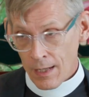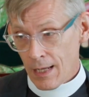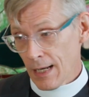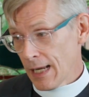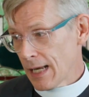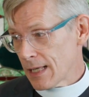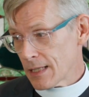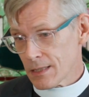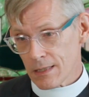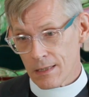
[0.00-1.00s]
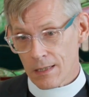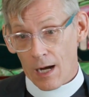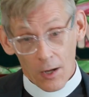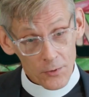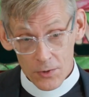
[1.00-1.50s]
And it's
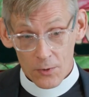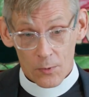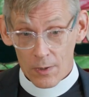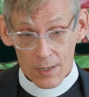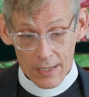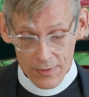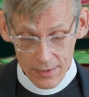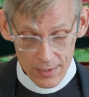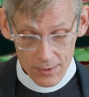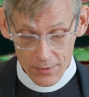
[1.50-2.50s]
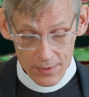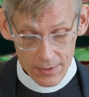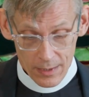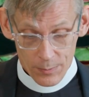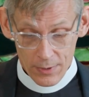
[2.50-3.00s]
also, I think, the other thing
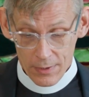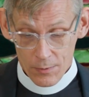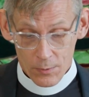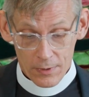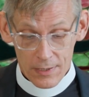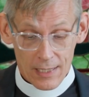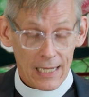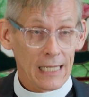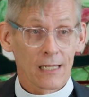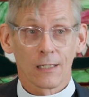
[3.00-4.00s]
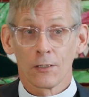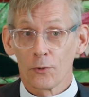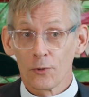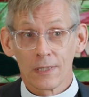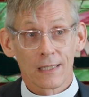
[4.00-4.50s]
that I bring to the world is I
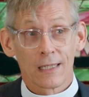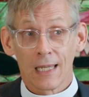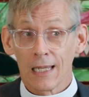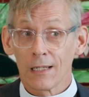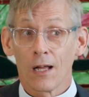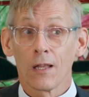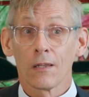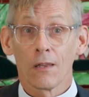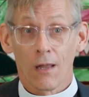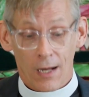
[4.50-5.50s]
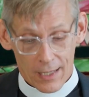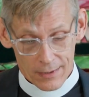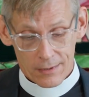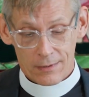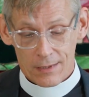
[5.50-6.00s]
learned and gained a
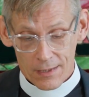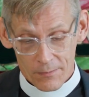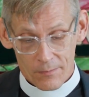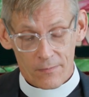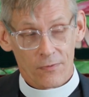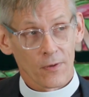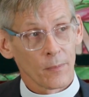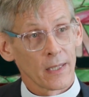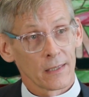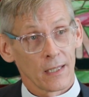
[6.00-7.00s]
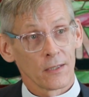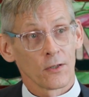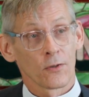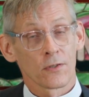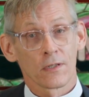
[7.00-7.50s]
lot from my 10
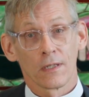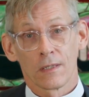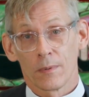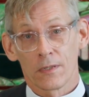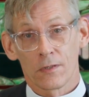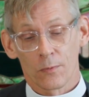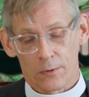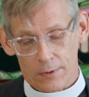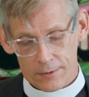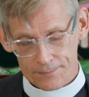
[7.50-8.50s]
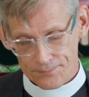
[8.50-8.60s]
years in the business world.